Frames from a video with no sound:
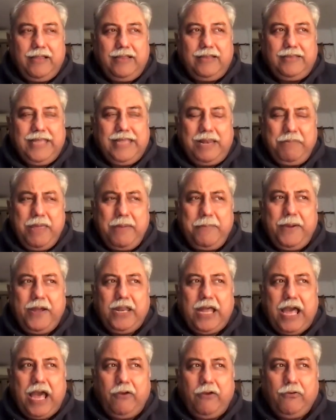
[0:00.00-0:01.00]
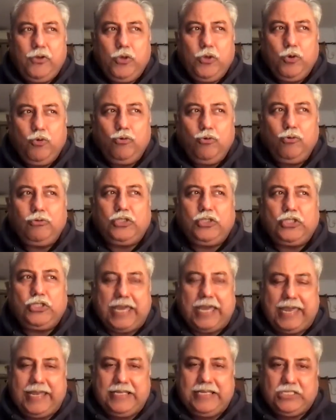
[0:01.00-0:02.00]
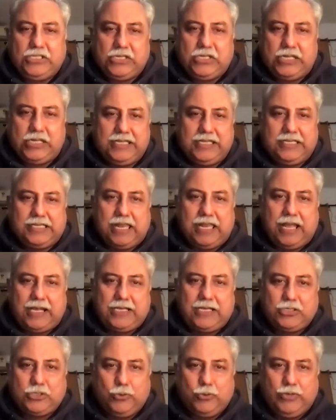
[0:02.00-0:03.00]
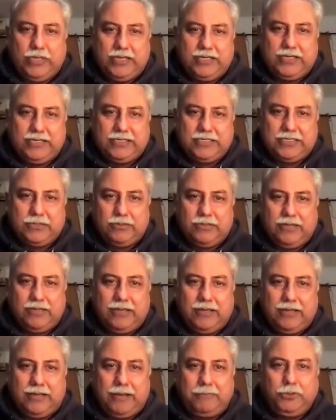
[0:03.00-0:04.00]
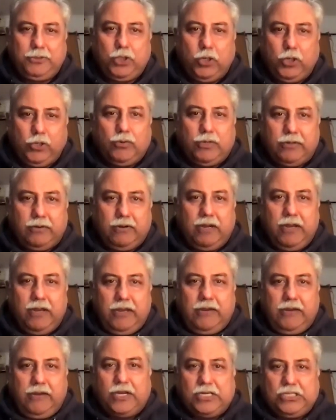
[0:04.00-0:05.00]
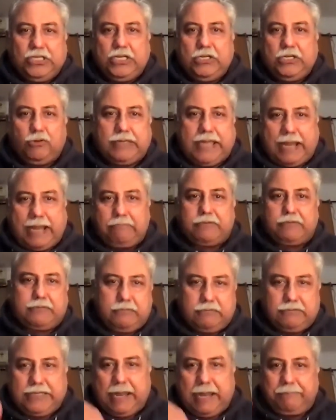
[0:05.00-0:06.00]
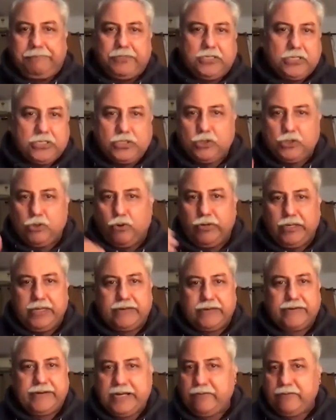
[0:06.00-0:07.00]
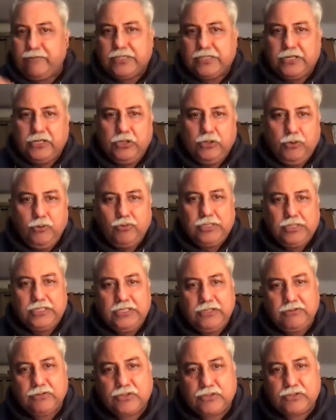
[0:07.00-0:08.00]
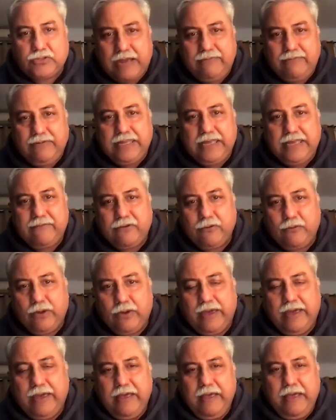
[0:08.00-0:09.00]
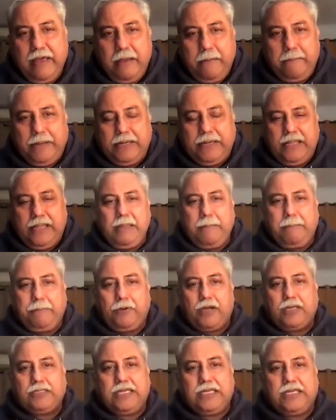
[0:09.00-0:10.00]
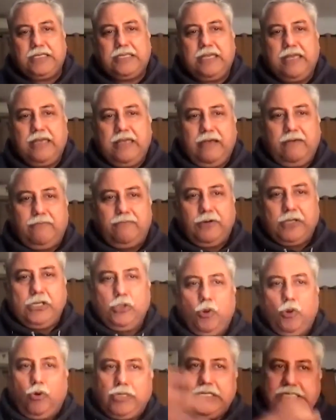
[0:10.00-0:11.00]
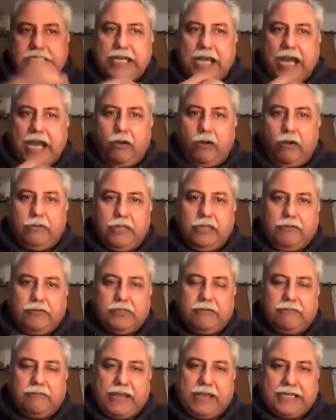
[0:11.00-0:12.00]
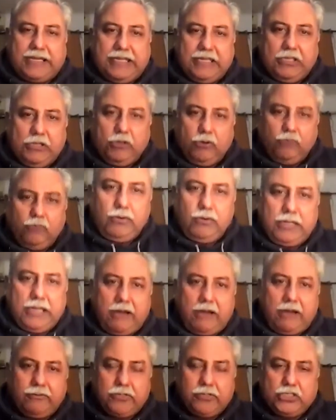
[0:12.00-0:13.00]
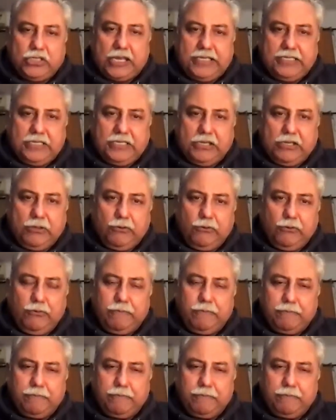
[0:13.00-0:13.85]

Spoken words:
Tell me about how you changed in this last 2 years. I'm sure you were rushing to capture the story, and Greta was in news and she was traveling everywhere. But in the process, were you noticing how it was affecting you and how it was changing you?